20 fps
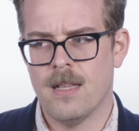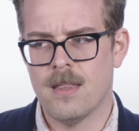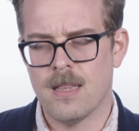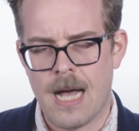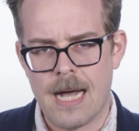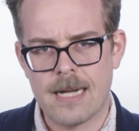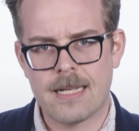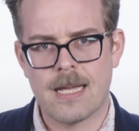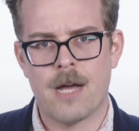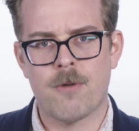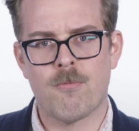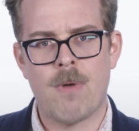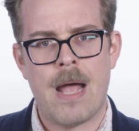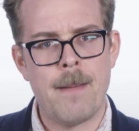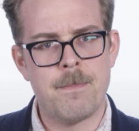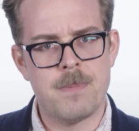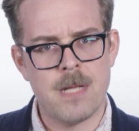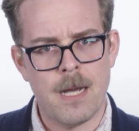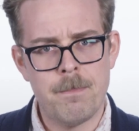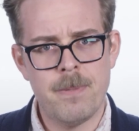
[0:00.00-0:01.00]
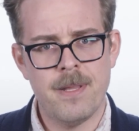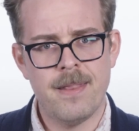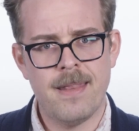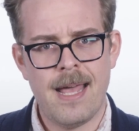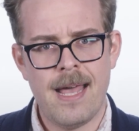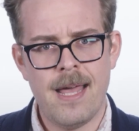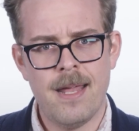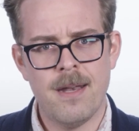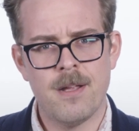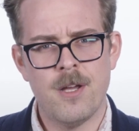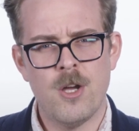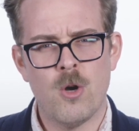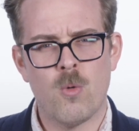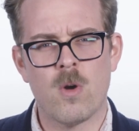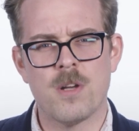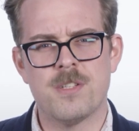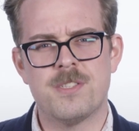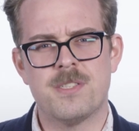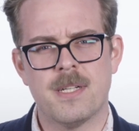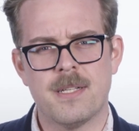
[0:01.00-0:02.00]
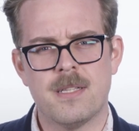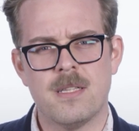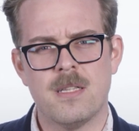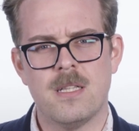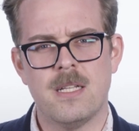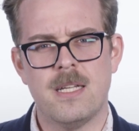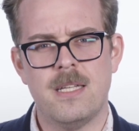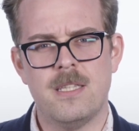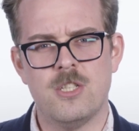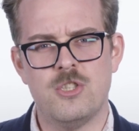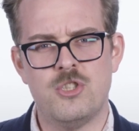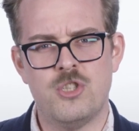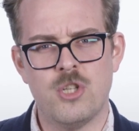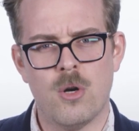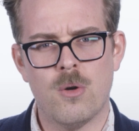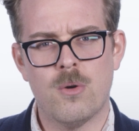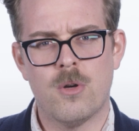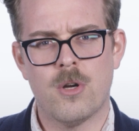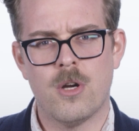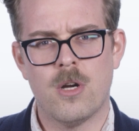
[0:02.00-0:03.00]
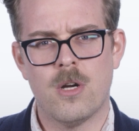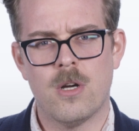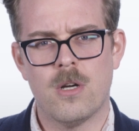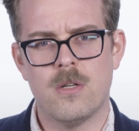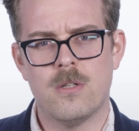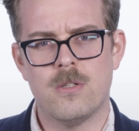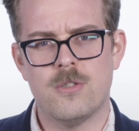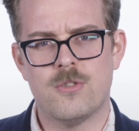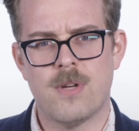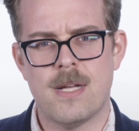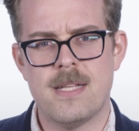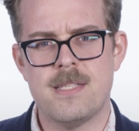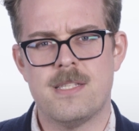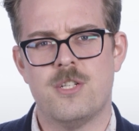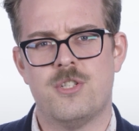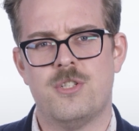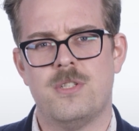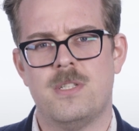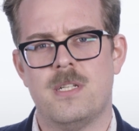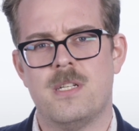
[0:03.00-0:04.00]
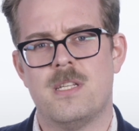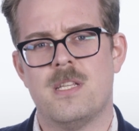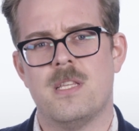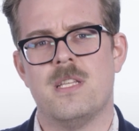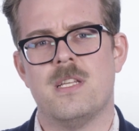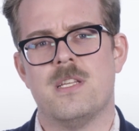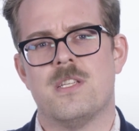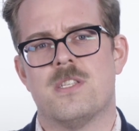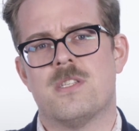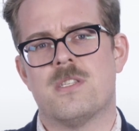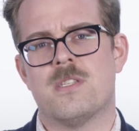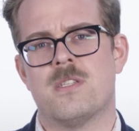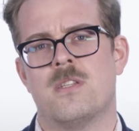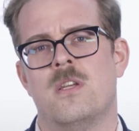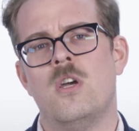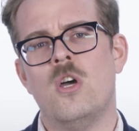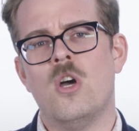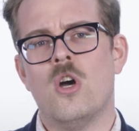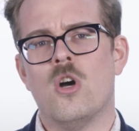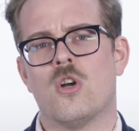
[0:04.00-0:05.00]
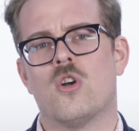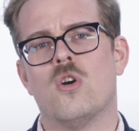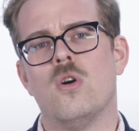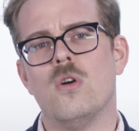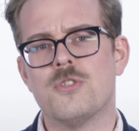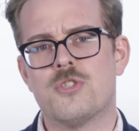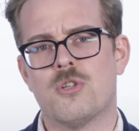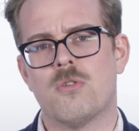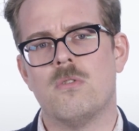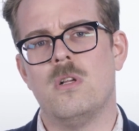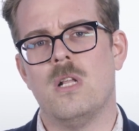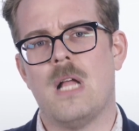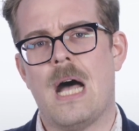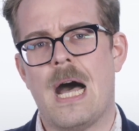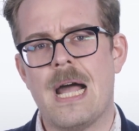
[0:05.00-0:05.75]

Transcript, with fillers: a lot got wrapped up in that, where suddenly the Joker transitioned into this cultural